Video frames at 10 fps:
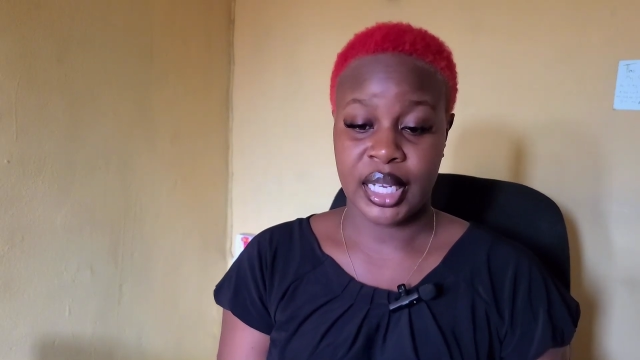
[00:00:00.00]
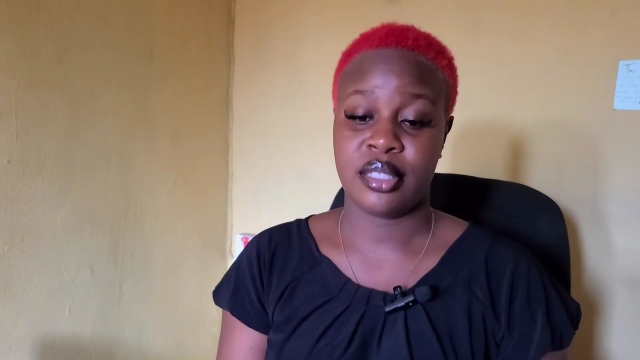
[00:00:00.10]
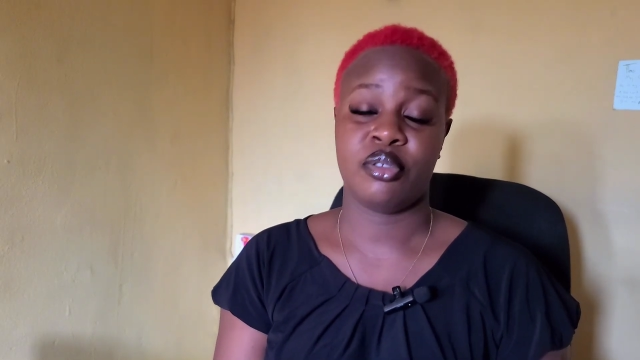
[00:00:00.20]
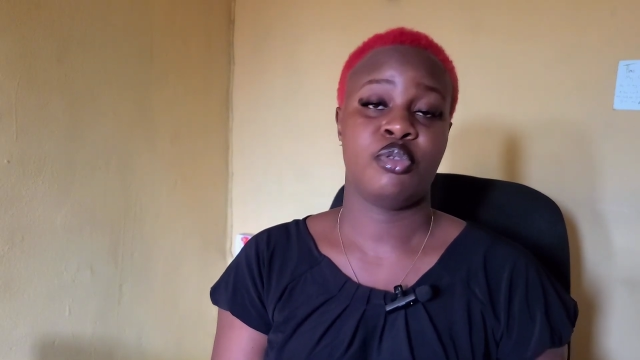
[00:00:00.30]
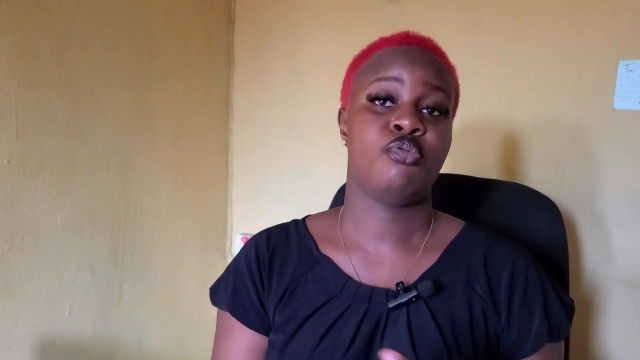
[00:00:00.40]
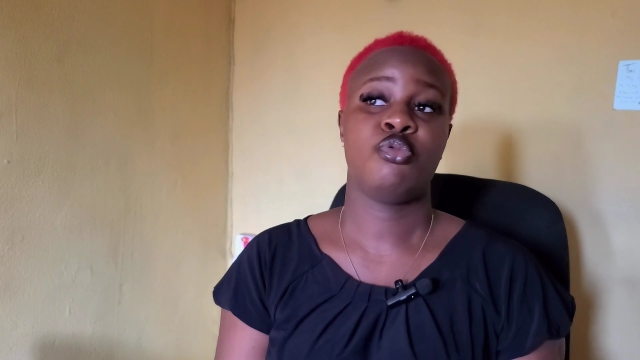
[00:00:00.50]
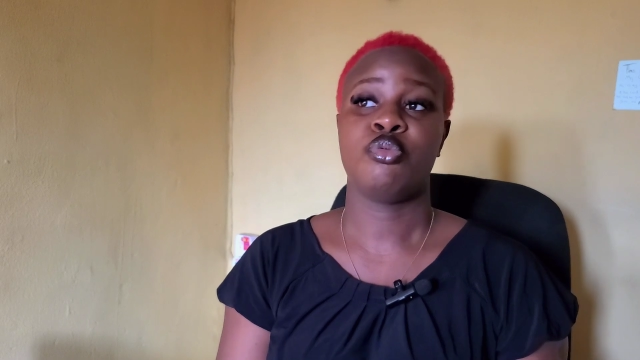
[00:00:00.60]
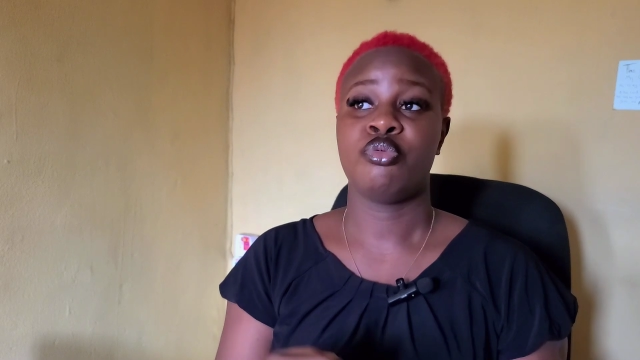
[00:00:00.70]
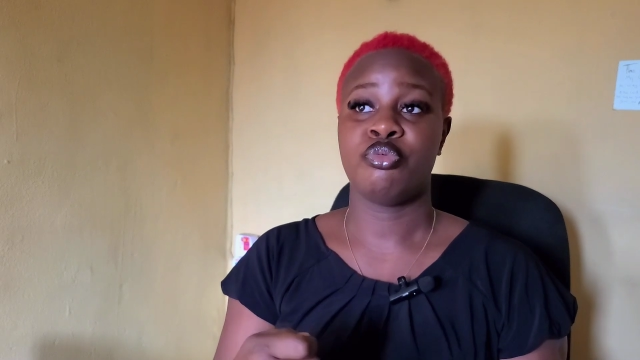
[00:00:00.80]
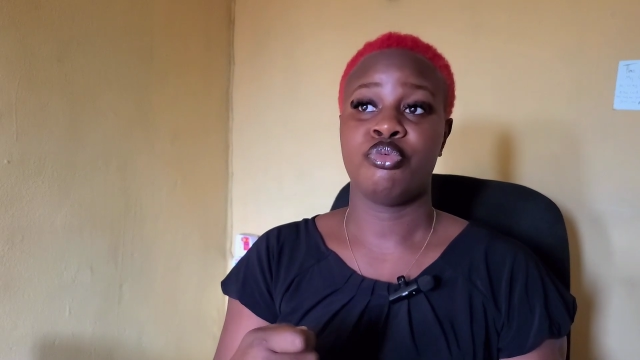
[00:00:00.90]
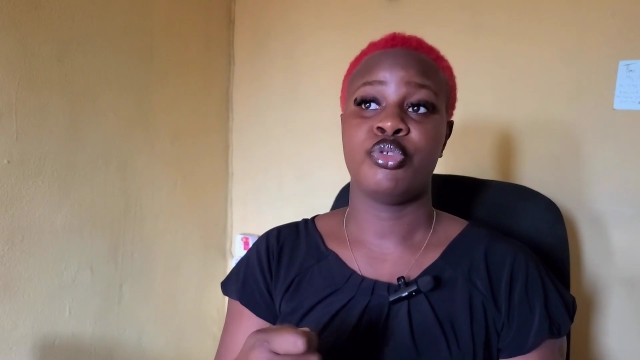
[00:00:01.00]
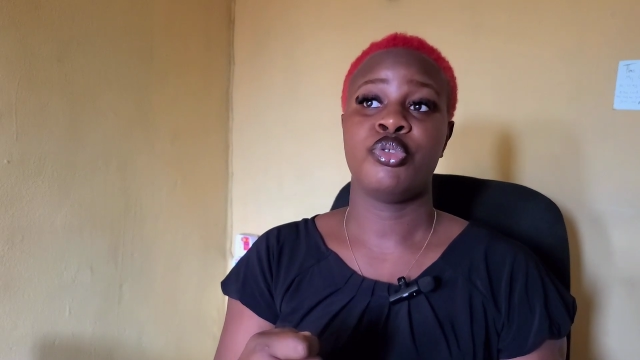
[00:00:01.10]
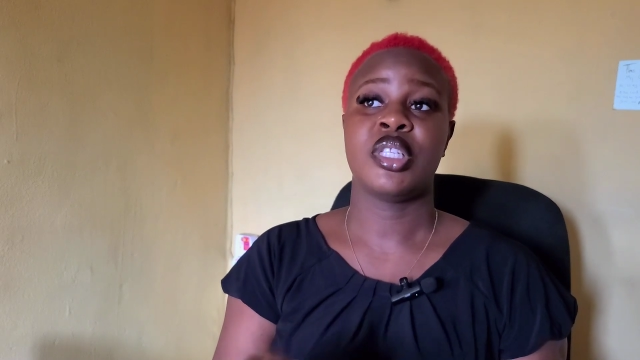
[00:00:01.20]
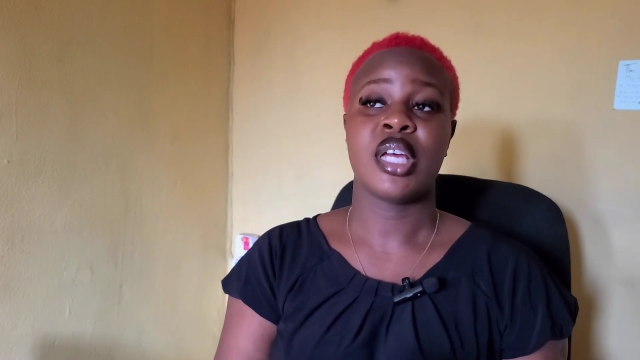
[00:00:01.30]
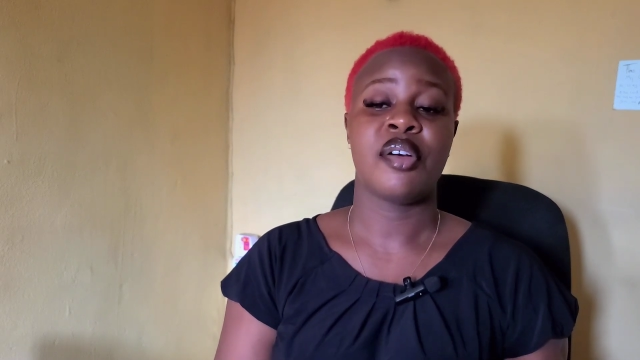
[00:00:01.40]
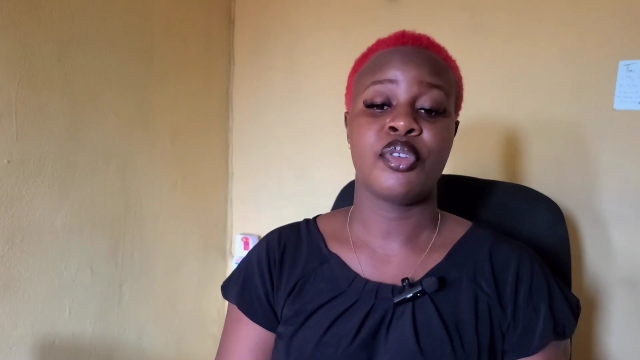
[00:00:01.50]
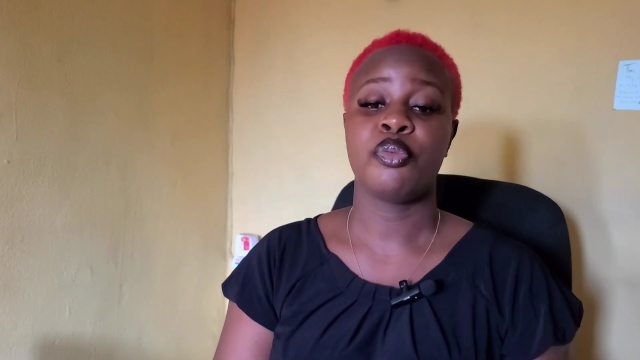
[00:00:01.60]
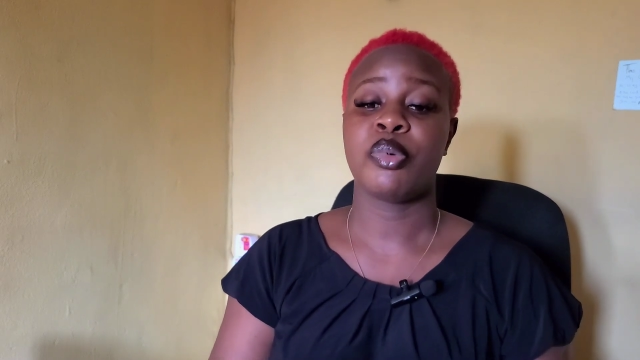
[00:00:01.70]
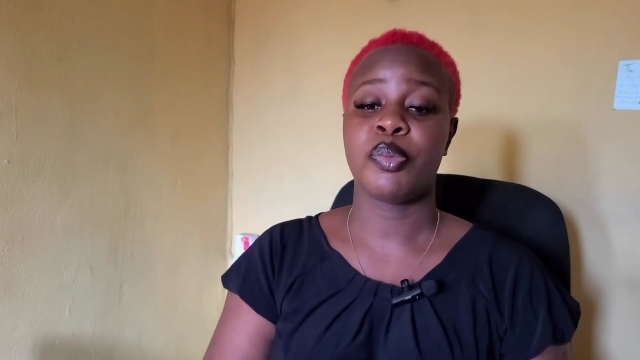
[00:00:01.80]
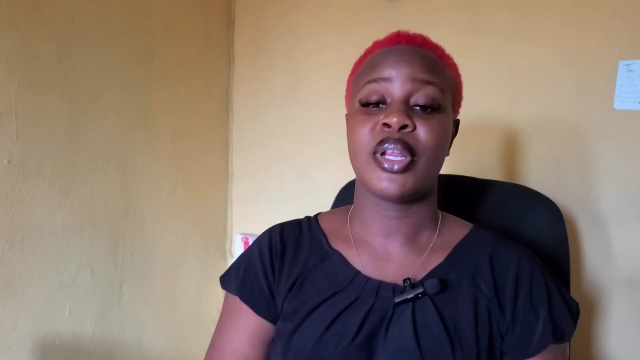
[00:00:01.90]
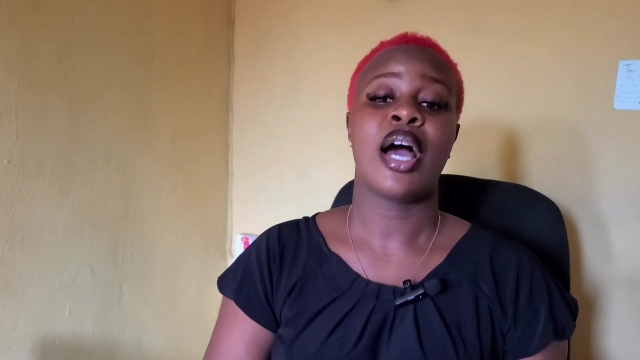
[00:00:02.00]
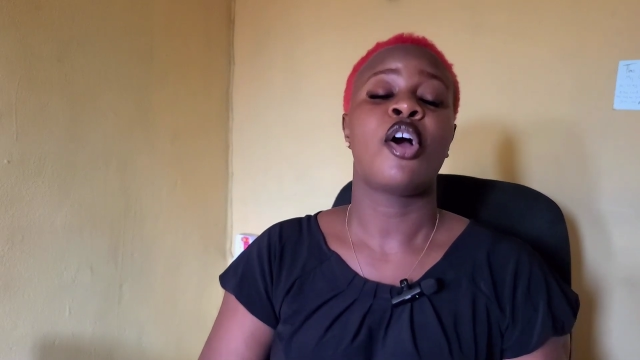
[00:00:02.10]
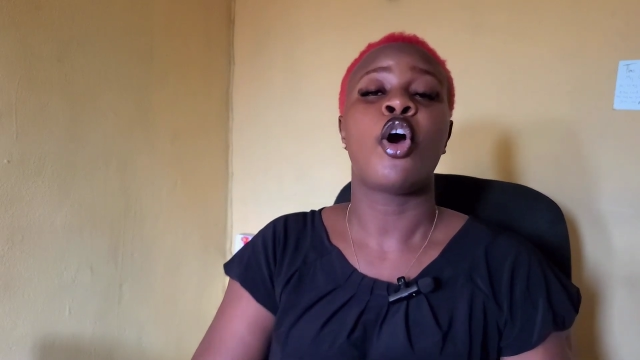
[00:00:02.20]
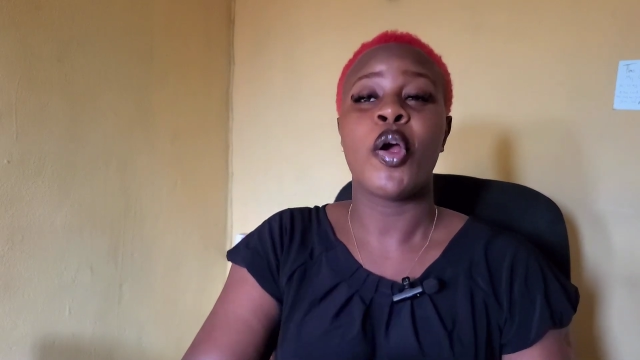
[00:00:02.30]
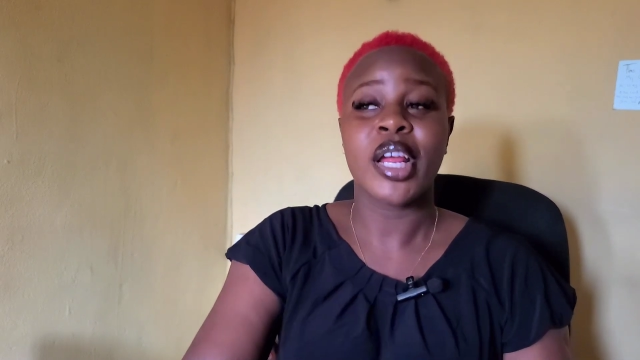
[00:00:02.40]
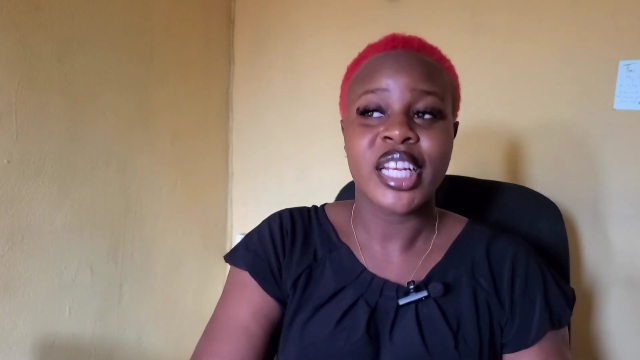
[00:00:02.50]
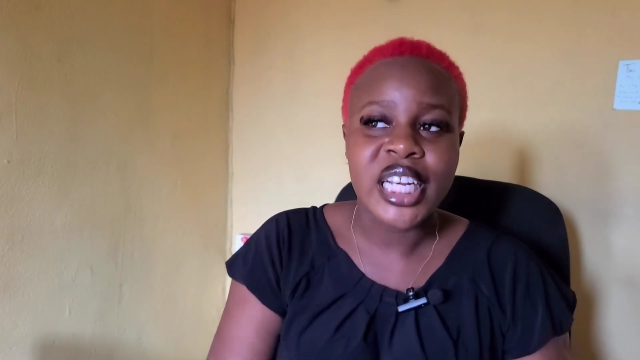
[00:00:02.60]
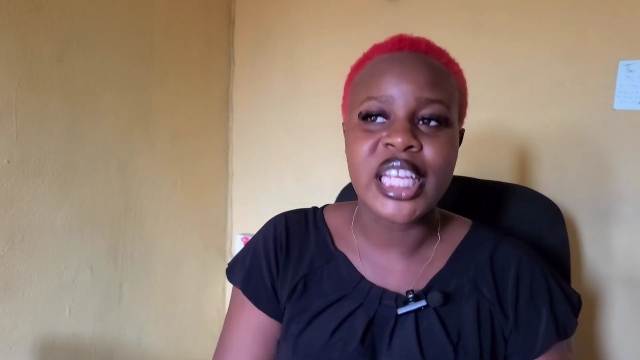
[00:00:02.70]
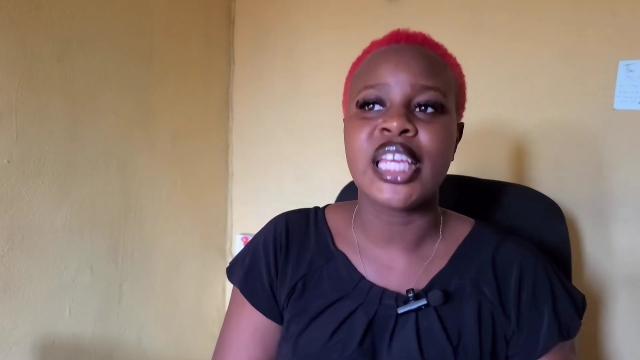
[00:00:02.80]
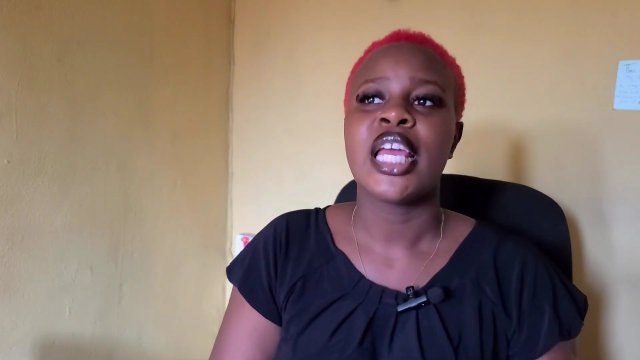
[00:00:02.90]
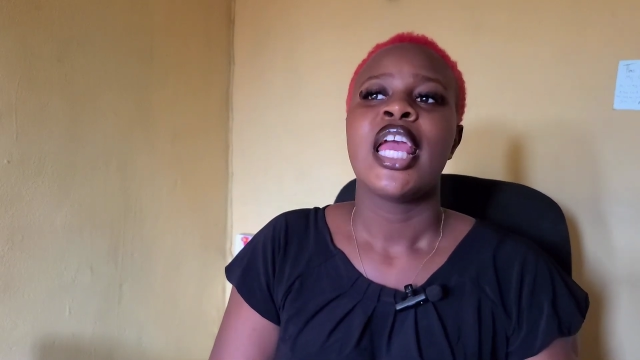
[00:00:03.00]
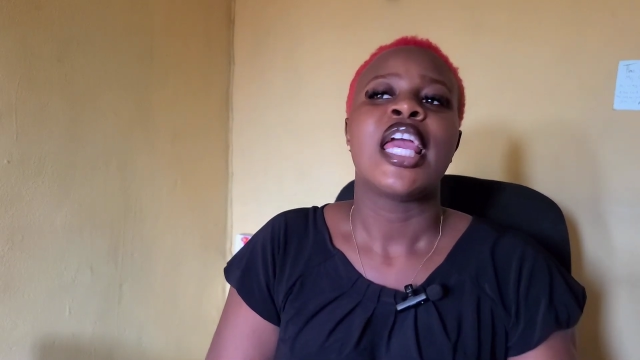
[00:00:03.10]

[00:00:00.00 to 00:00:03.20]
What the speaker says: Like you interview people that are currently